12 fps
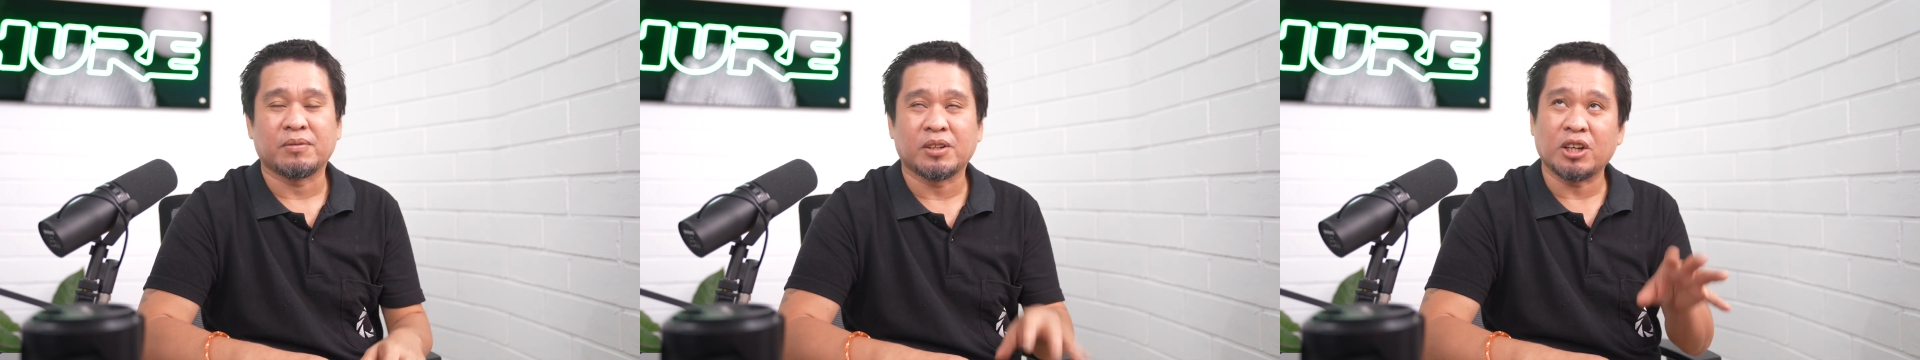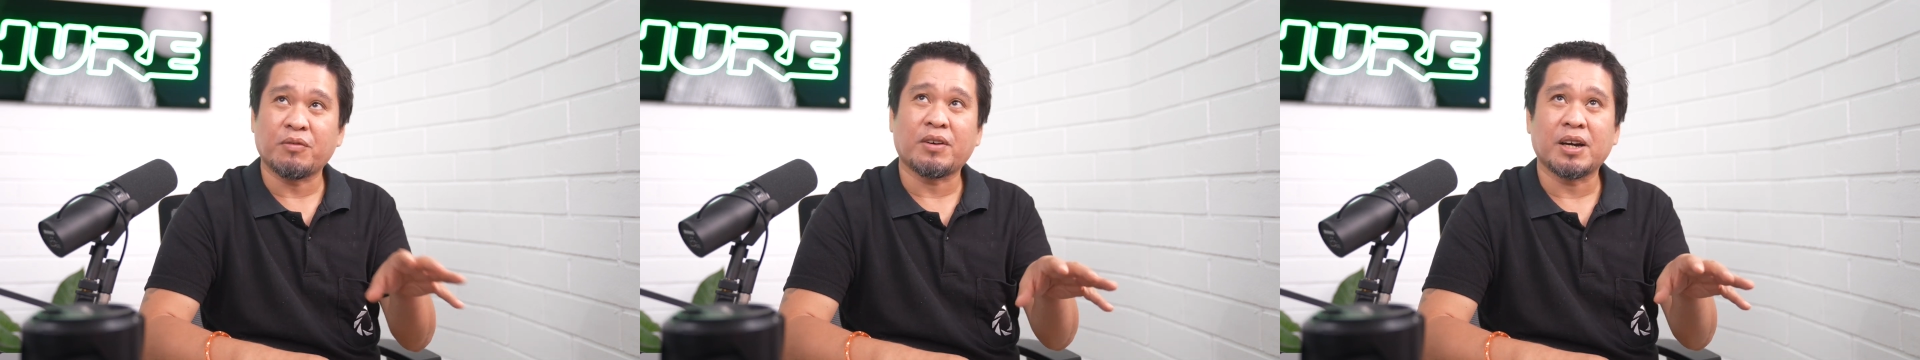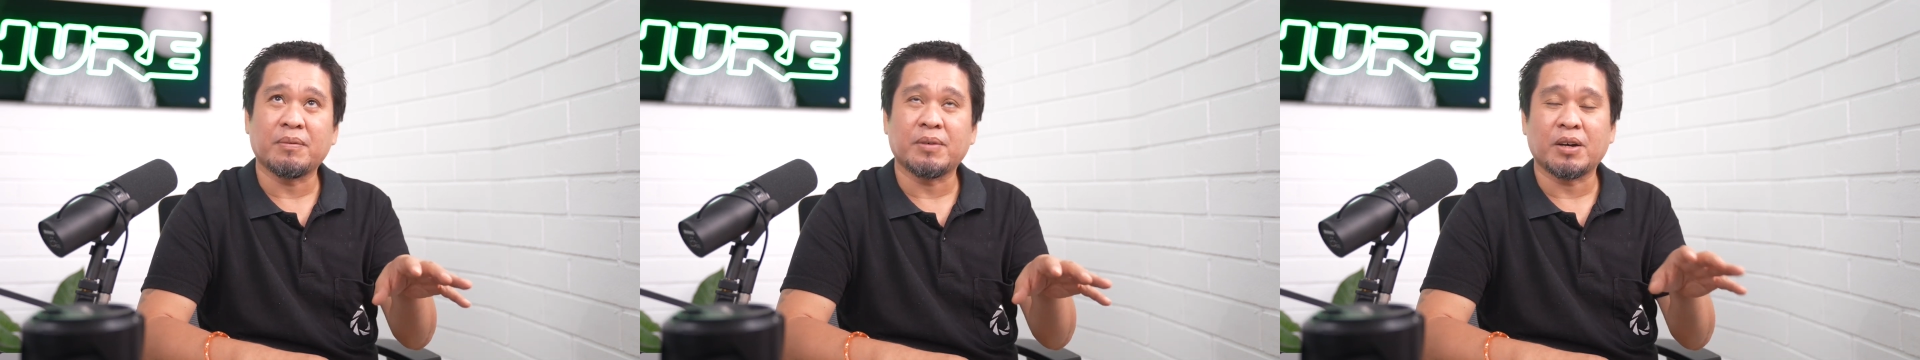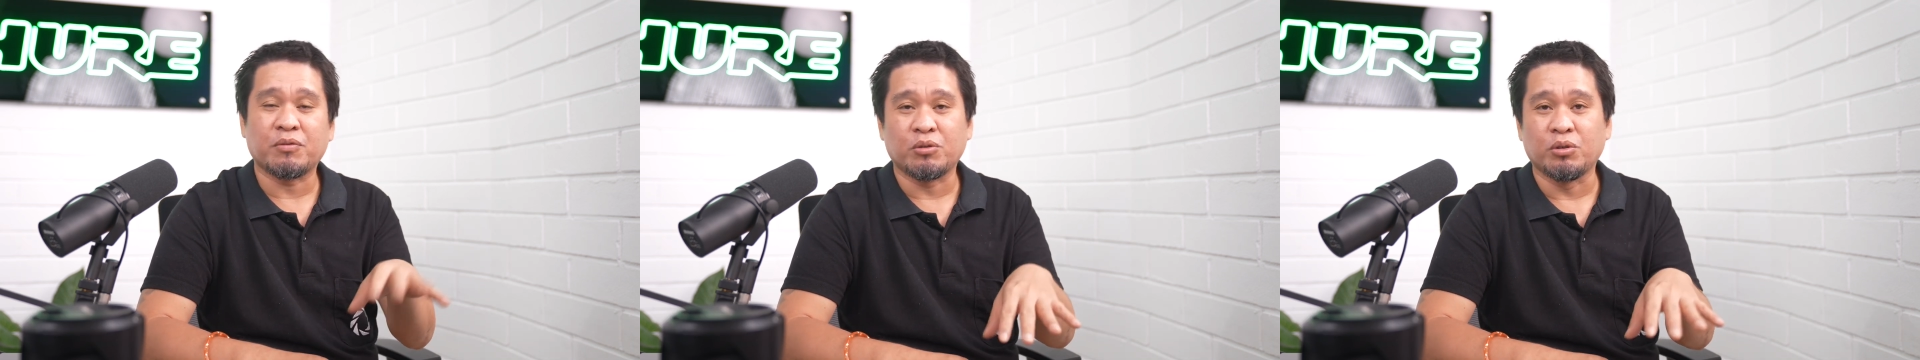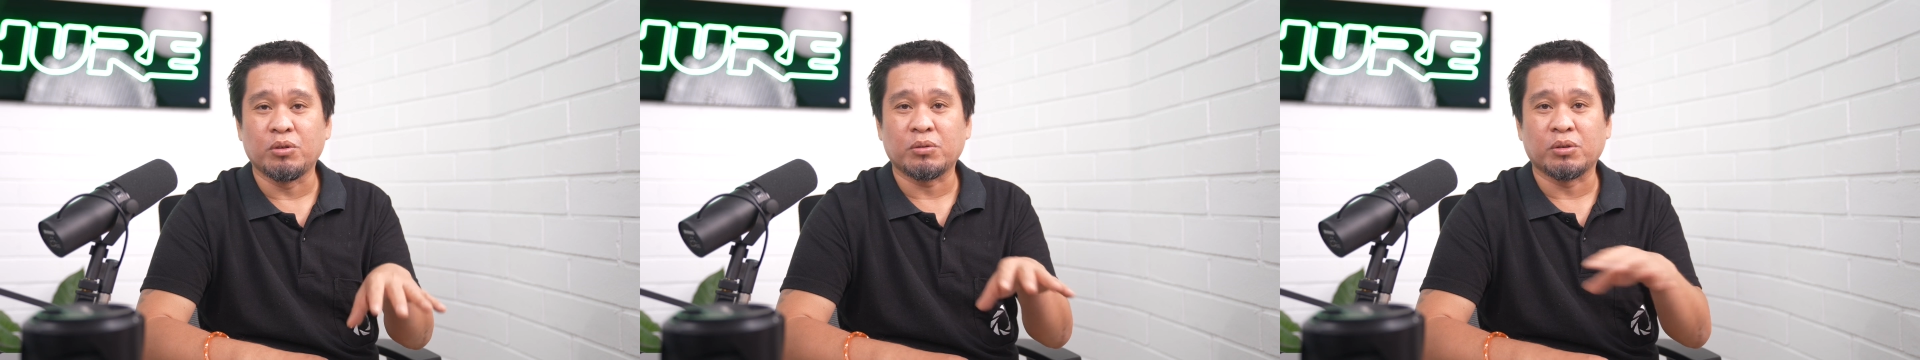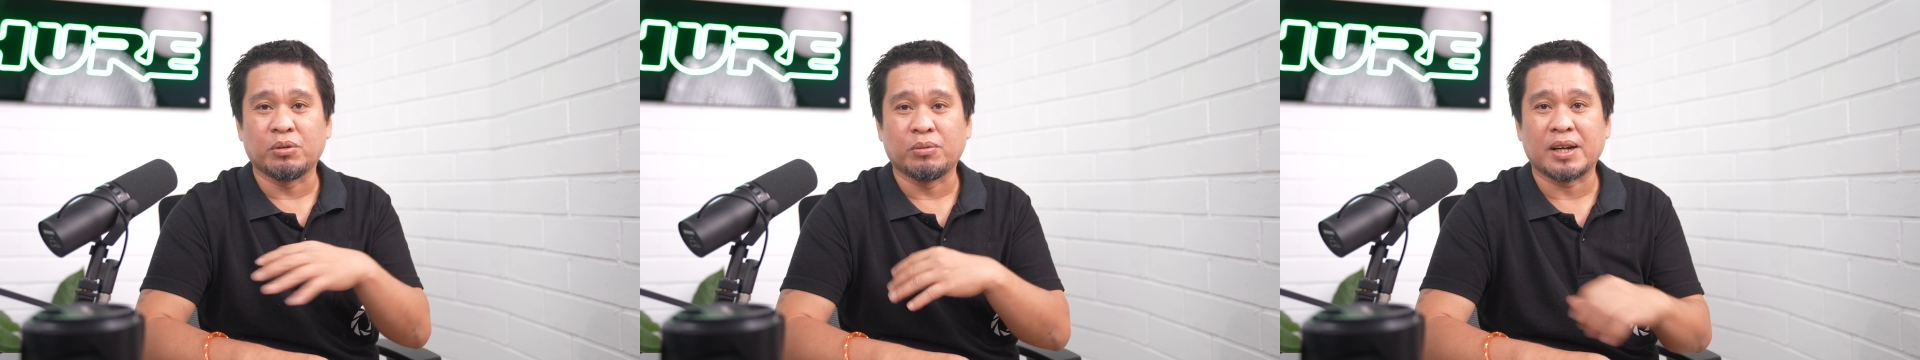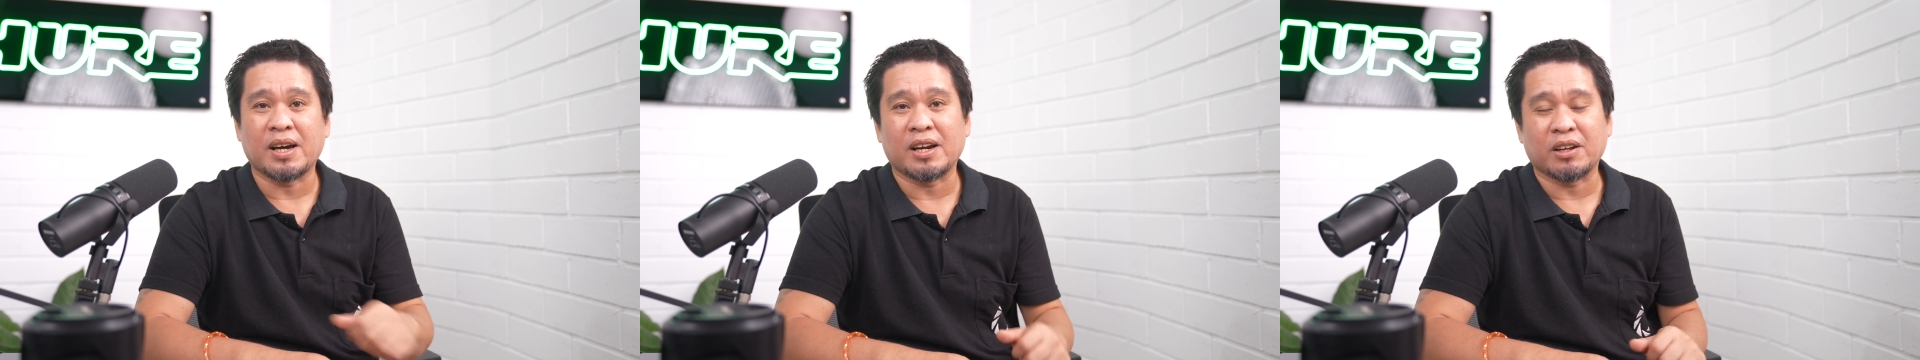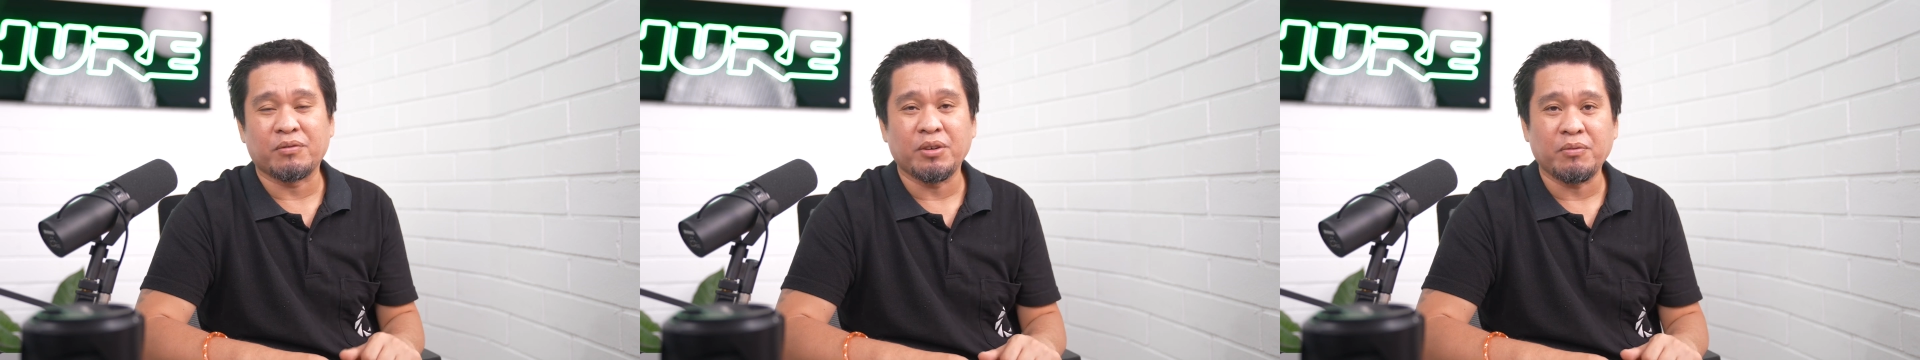35 f2 to
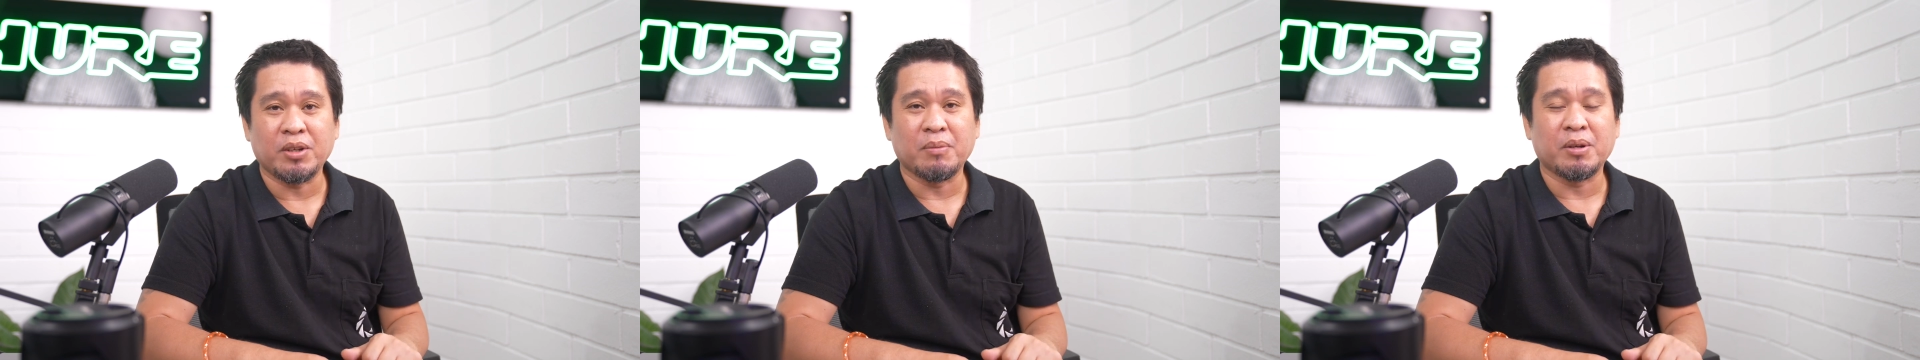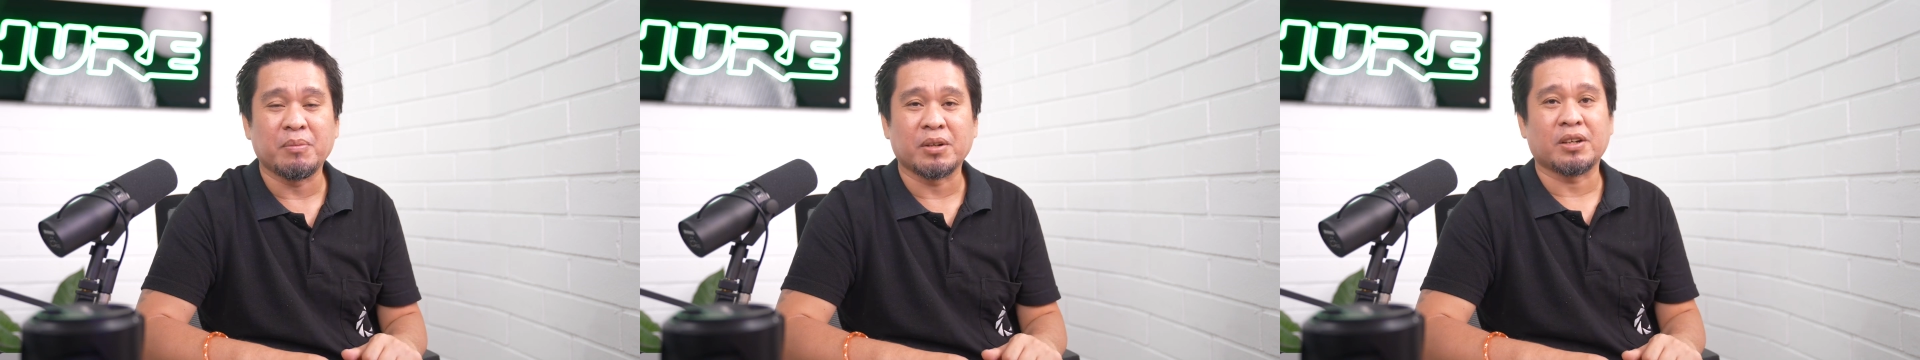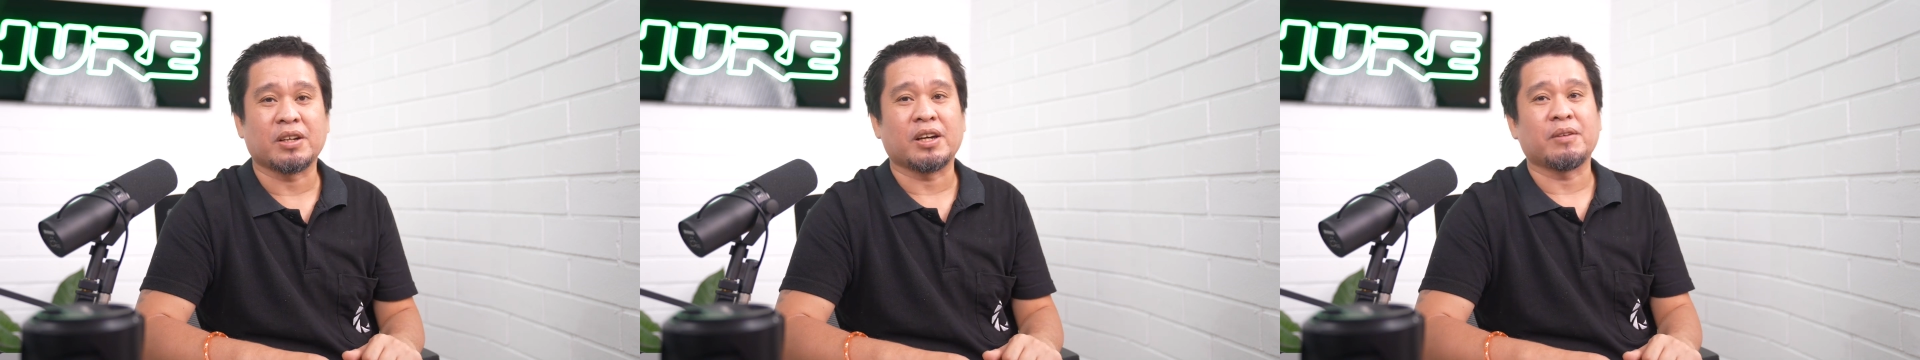150 millimeter